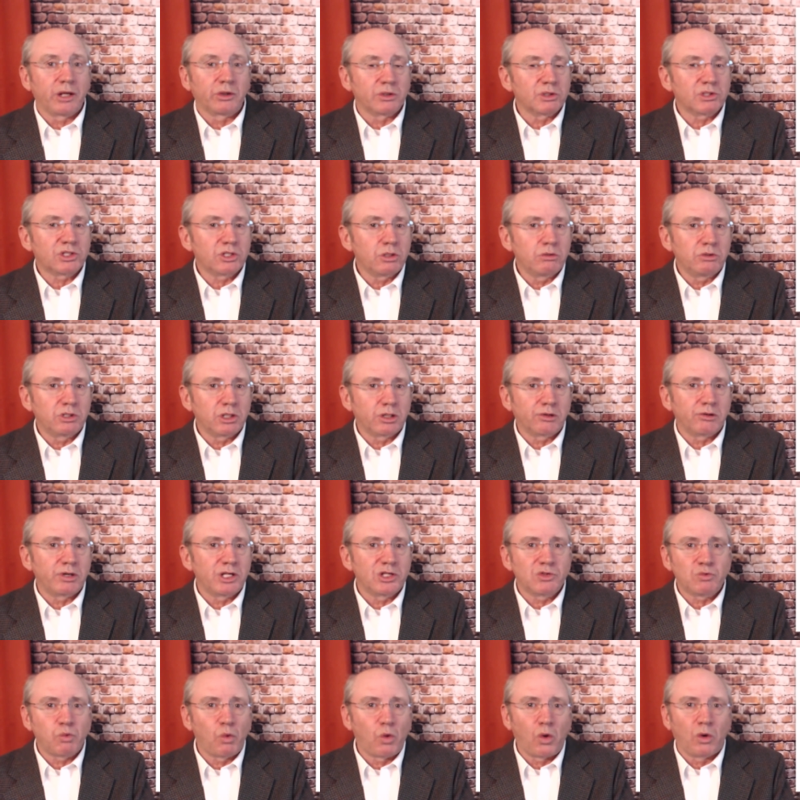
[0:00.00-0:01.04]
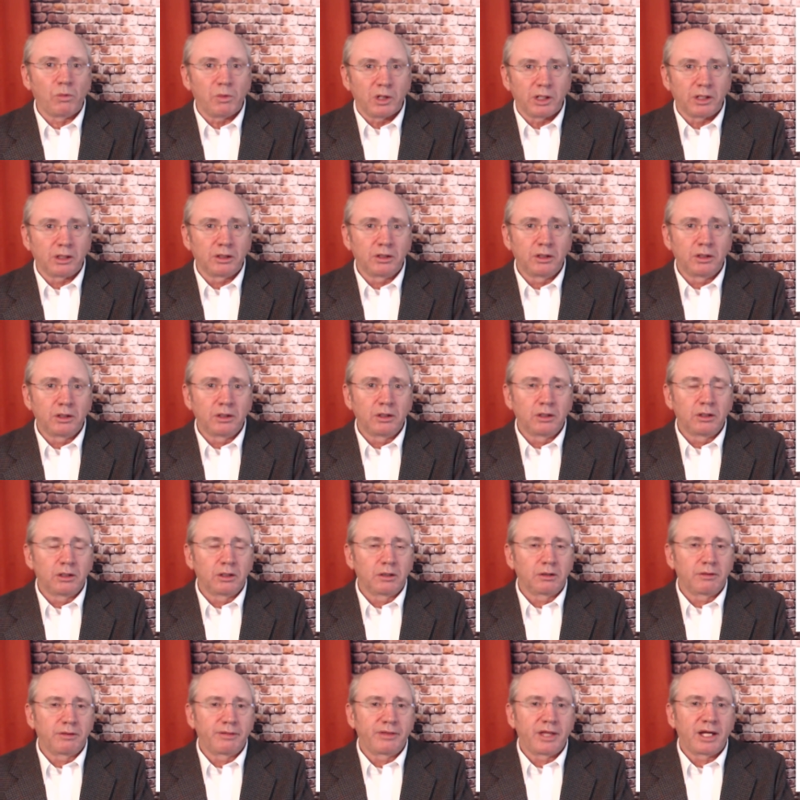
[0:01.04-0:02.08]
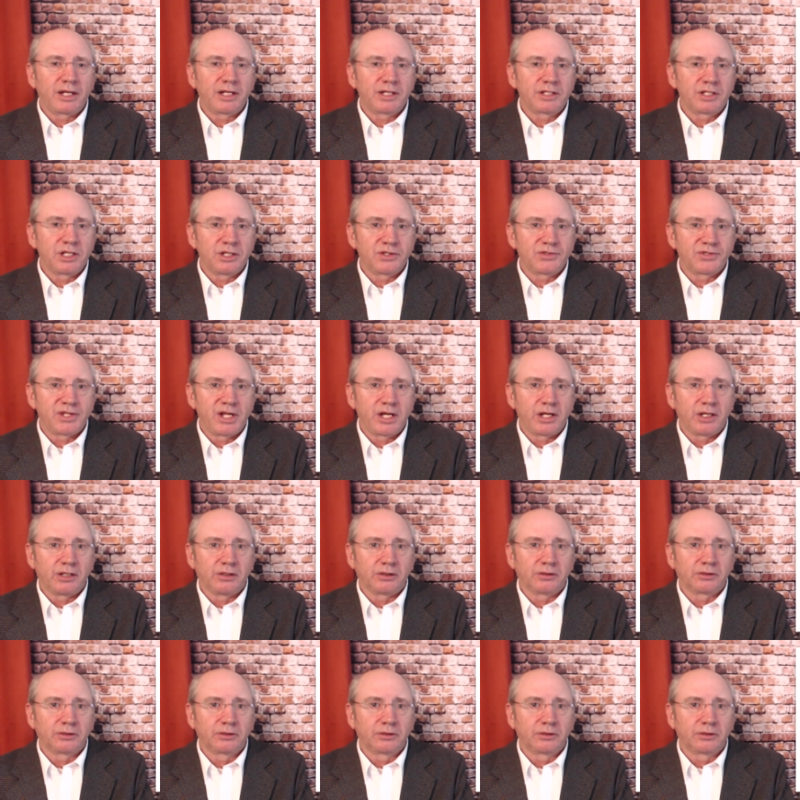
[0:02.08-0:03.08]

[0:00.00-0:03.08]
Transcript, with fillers: It's two degrees warmer than it is now.